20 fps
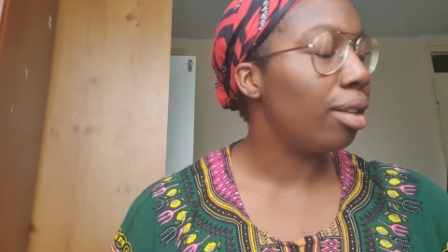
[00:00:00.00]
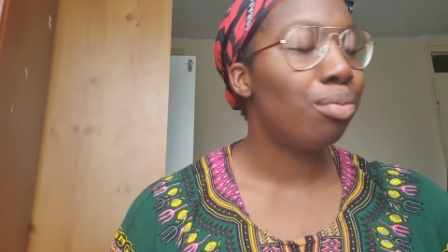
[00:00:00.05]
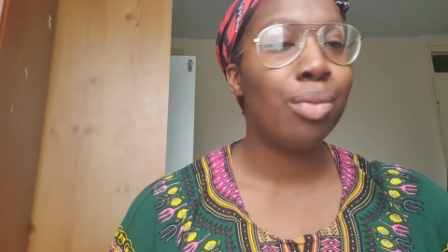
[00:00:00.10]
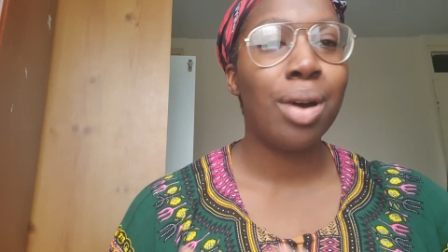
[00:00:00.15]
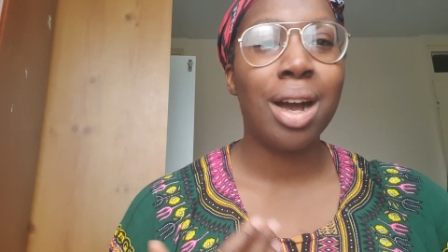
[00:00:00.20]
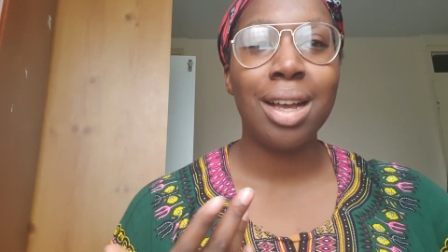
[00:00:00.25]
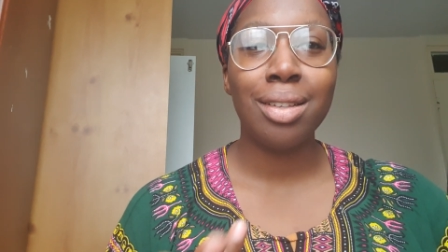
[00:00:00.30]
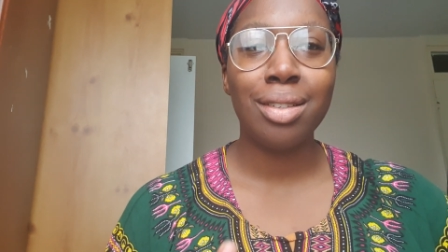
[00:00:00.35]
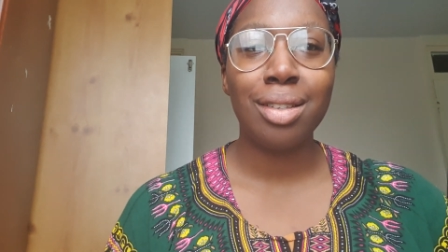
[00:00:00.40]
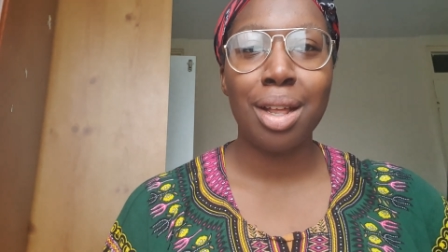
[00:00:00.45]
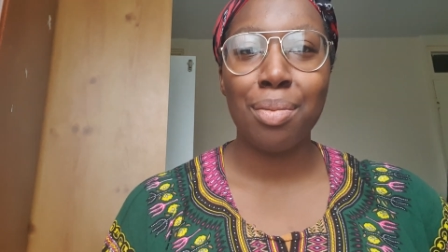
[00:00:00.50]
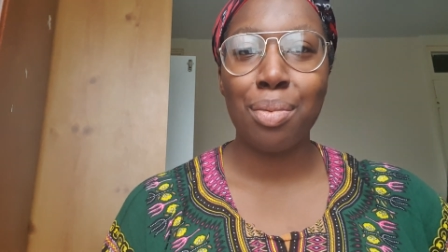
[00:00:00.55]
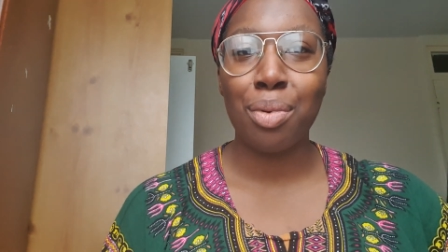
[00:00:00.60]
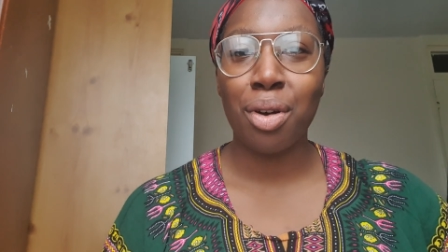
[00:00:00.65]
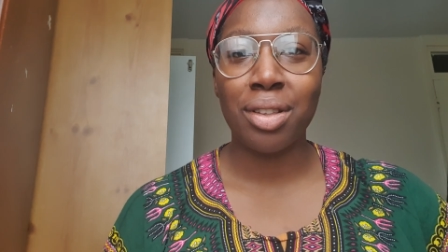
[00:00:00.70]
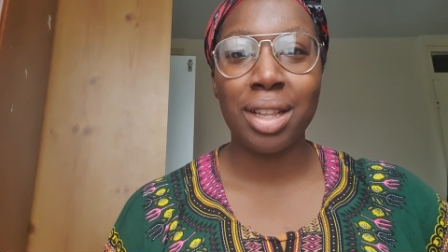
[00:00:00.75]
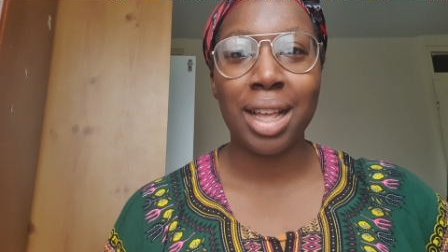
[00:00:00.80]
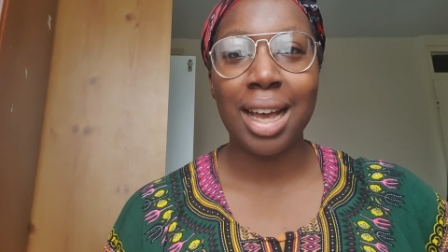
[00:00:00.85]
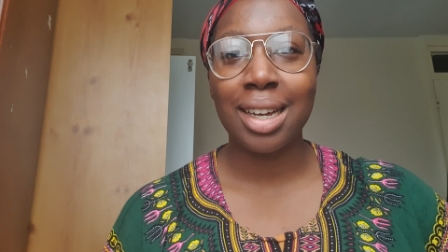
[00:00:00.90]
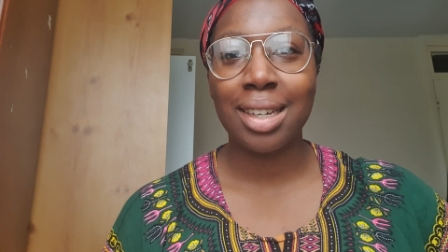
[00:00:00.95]
Why did I put
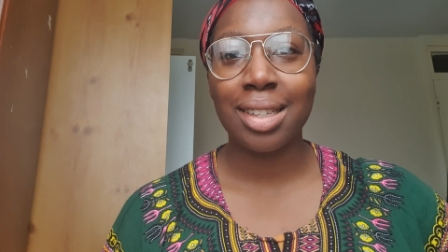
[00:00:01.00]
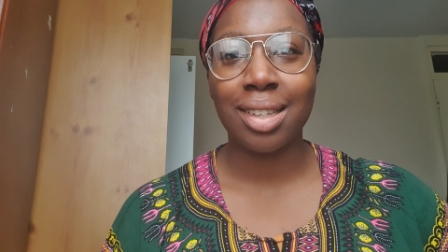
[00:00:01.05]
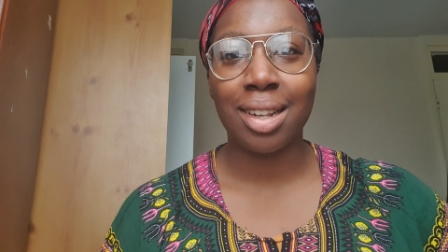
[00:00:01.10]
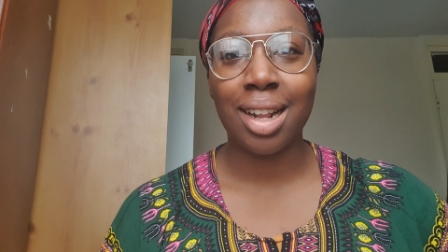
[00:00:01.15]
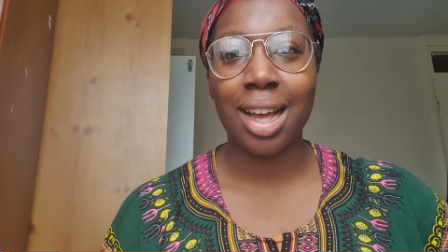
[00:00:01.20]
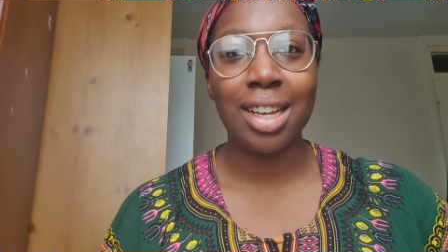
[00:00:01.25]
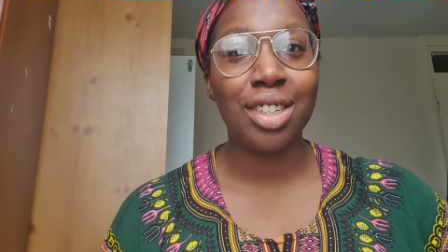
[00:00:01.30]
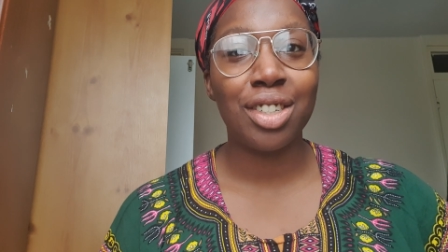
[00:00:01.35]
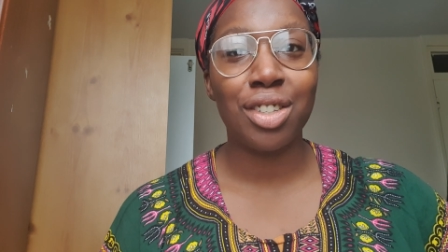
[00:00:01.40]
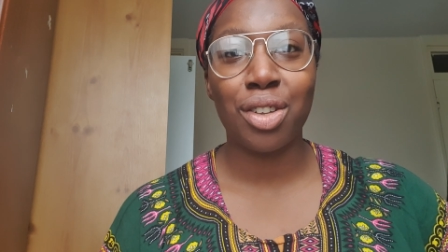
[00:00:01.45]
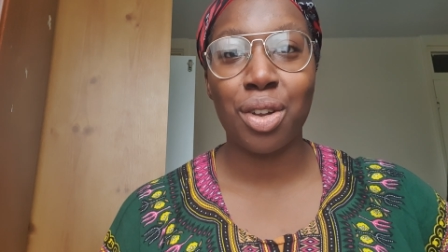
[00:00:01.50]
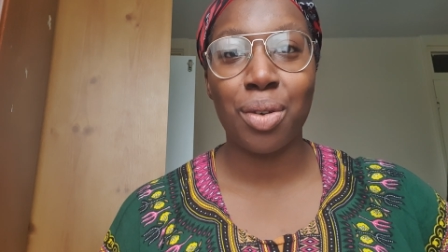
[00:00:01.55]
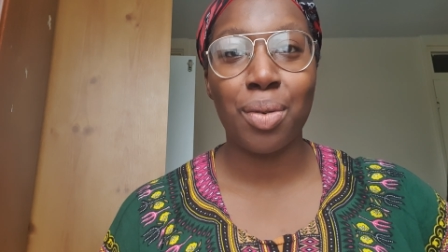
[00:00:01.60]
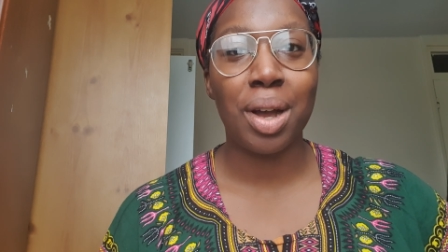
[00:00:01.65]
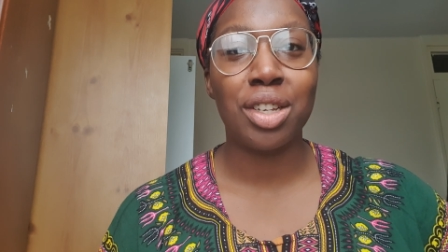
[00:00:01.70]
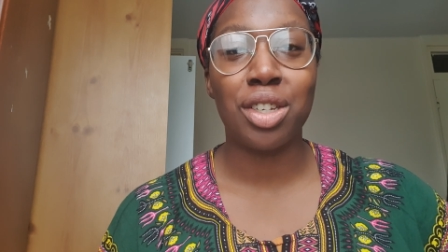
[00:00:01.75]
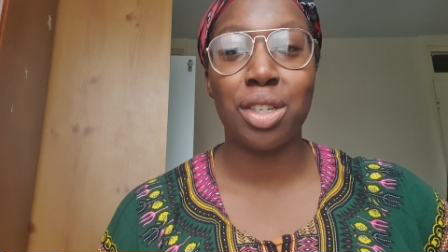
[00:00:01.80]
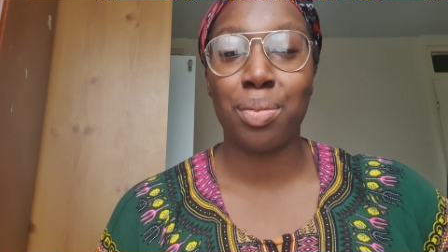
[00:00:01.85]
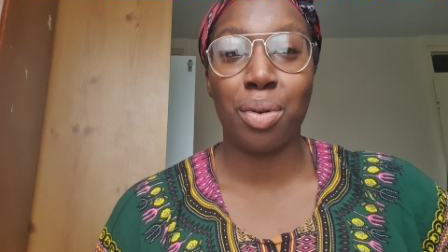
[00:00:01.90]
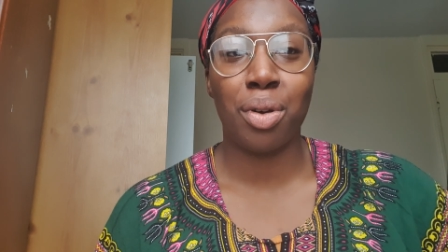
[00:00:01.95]
on that accent? I actually don't know why I
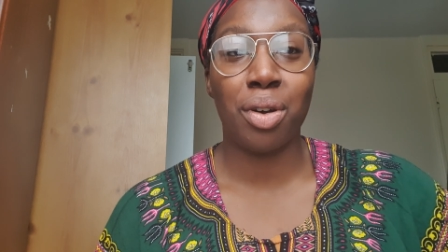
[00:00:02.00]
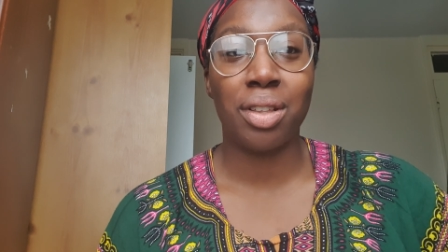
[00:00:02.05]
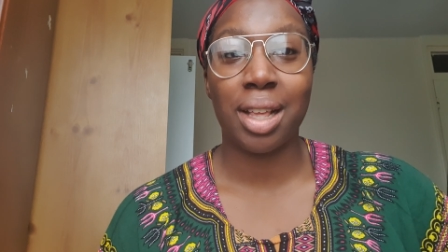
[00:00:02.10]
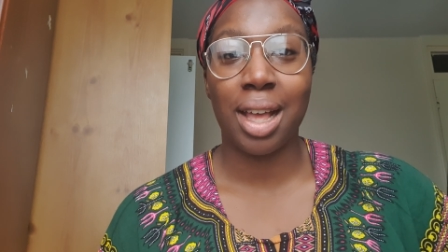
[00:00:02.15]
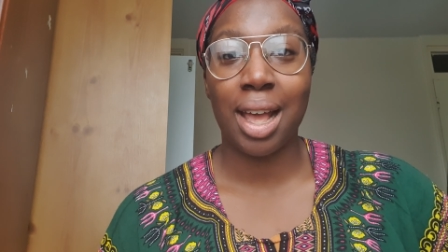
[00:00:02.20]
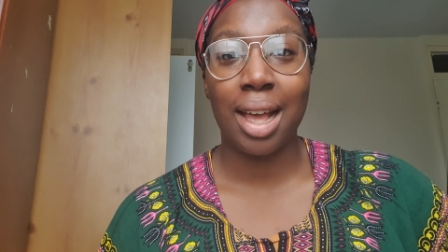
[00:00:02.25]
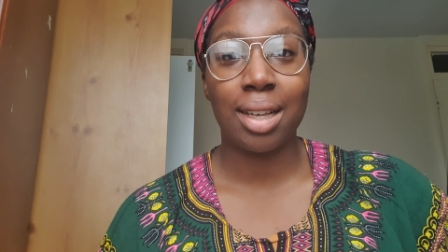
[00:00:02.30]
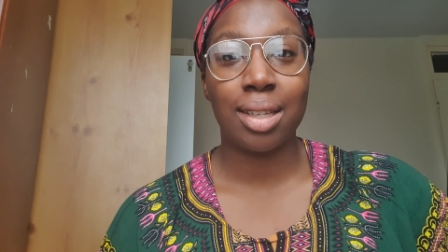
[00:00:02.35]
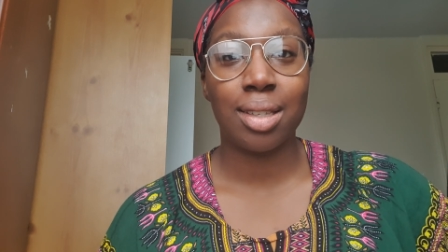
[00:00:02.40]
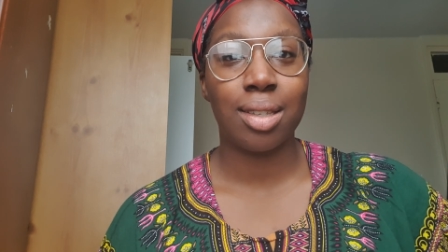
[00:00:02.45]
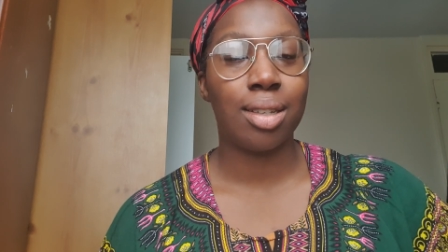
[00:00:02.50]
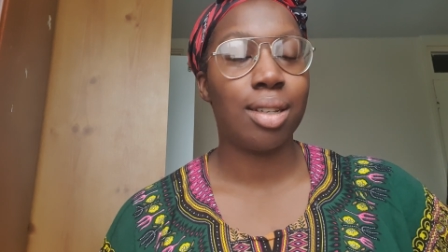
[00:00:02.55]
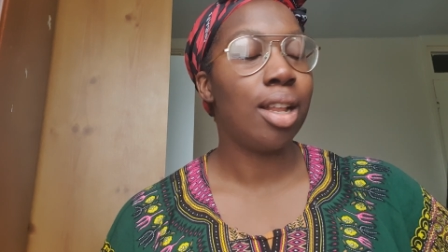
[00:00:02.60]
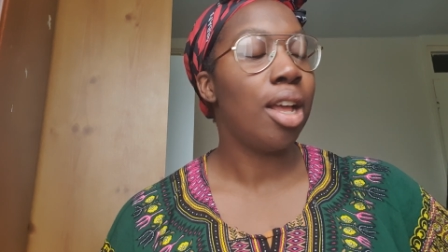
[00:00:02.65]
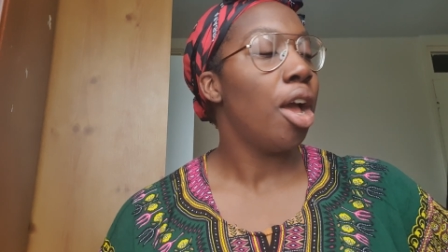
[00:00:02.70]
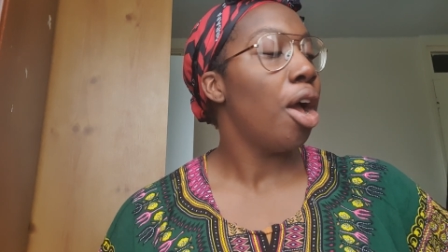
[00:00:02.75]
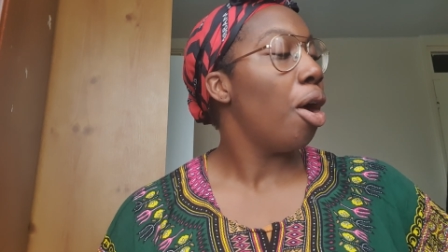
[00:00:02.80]
just put on that accent.